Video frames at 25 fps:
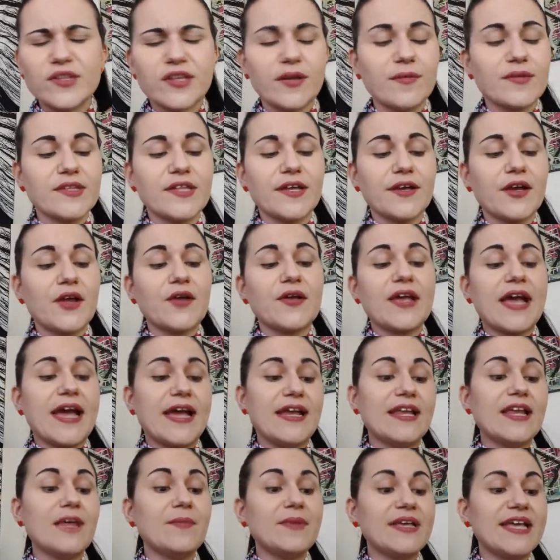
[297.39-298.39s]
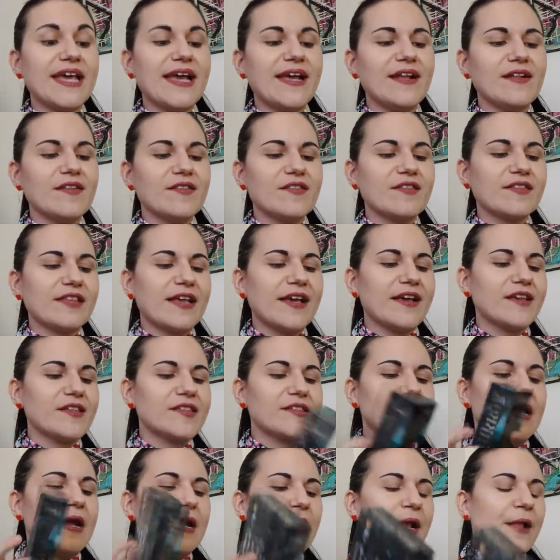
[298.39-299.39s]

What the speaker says: I was like, okay, let me get into this.